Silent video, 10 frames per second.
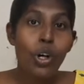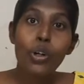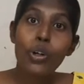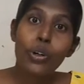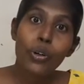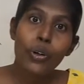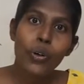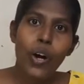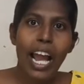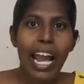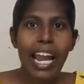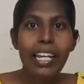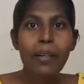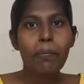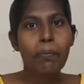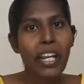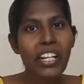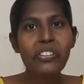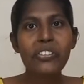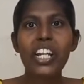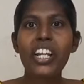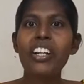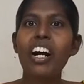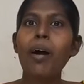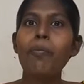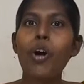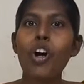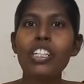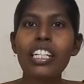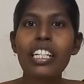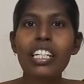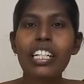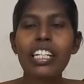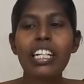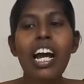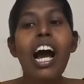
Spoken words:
grow and maintain our body.